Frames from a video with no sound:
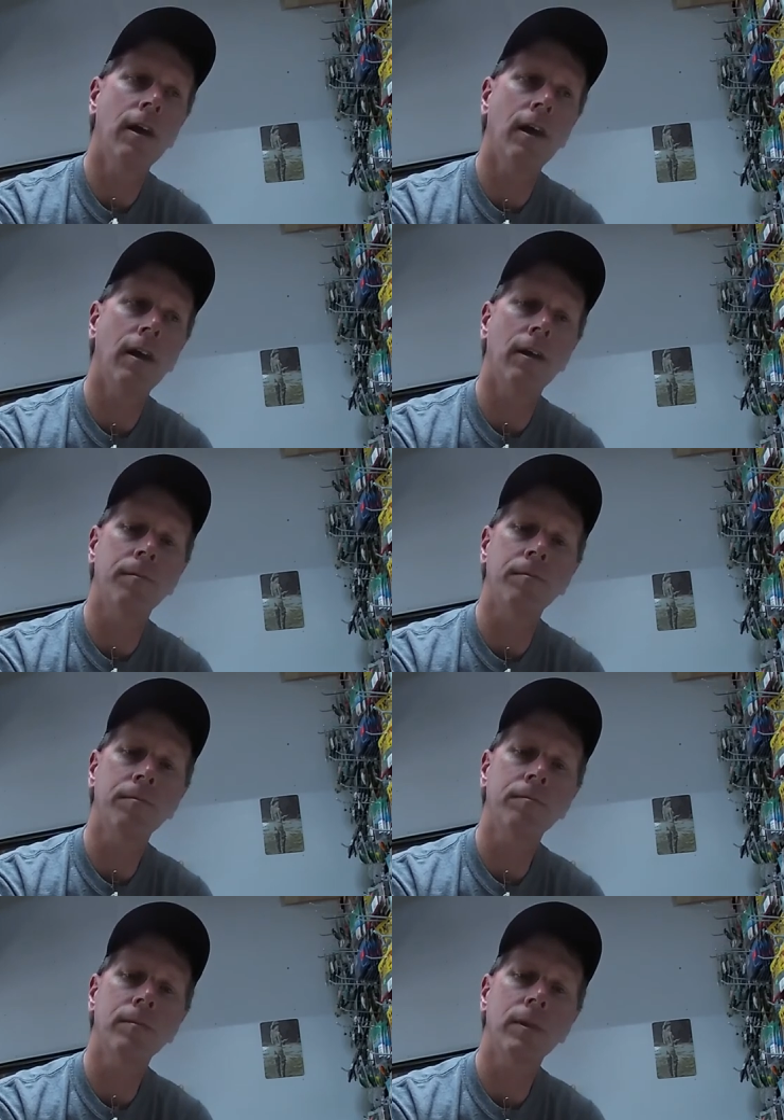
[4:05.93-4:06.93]

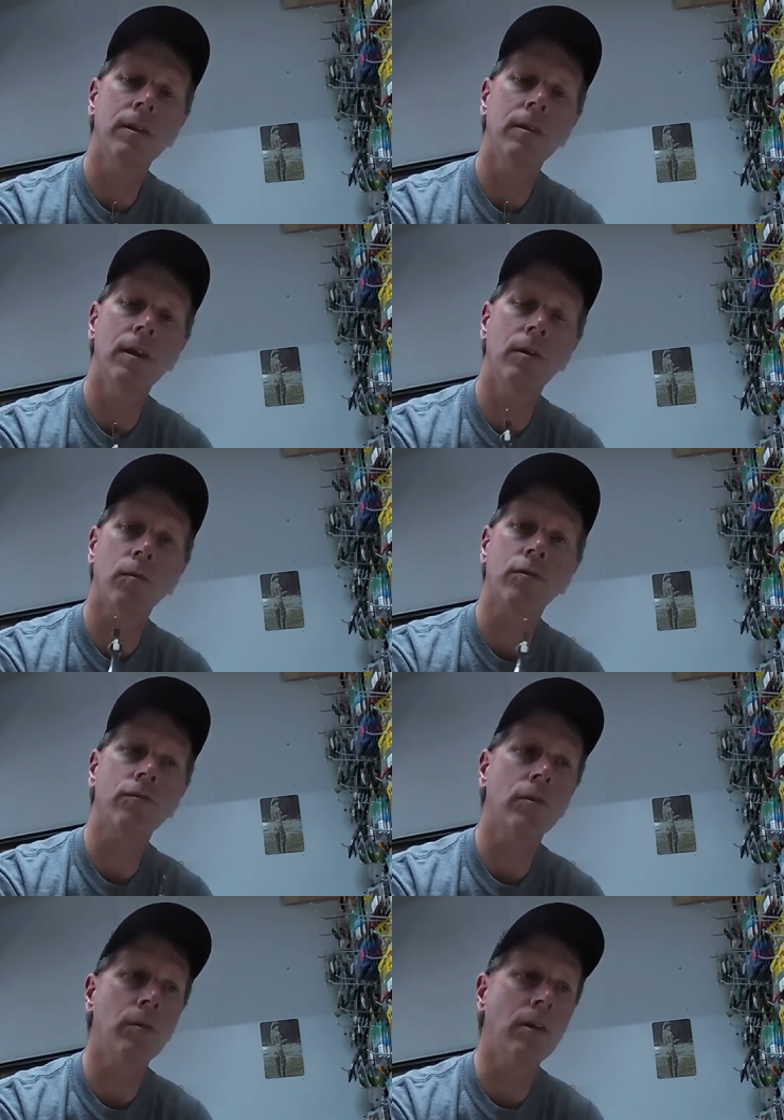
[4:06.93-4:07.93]
and it
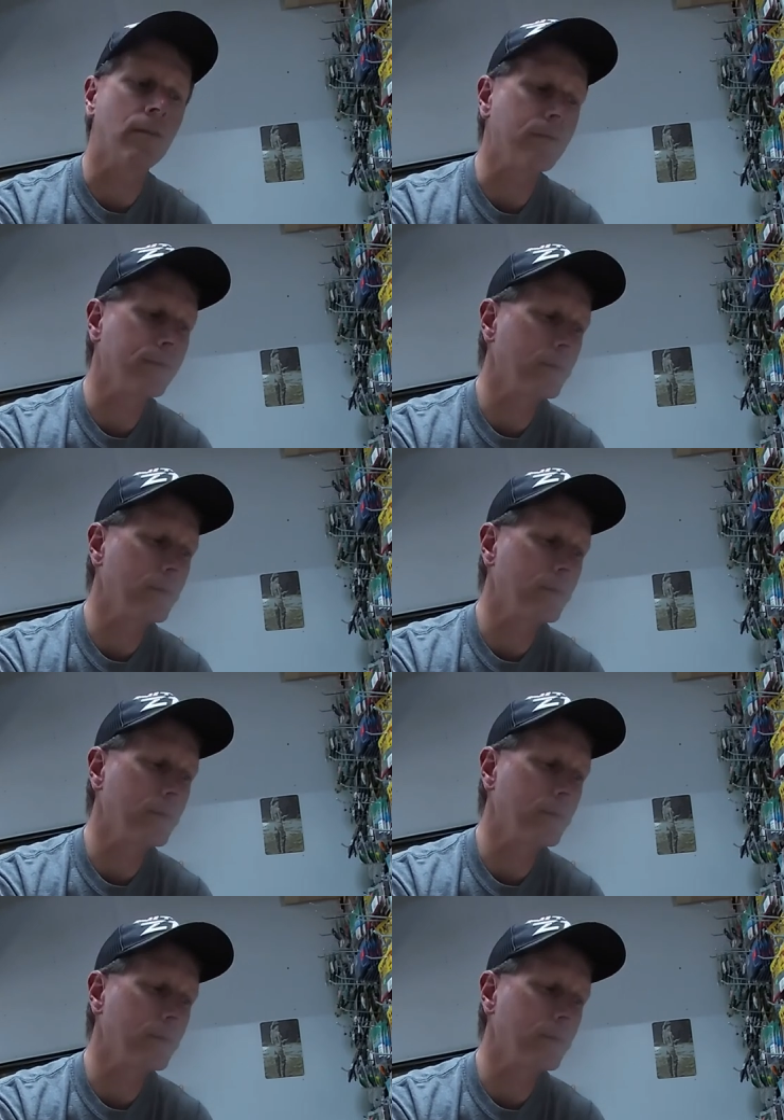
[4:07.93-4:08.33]
works real well.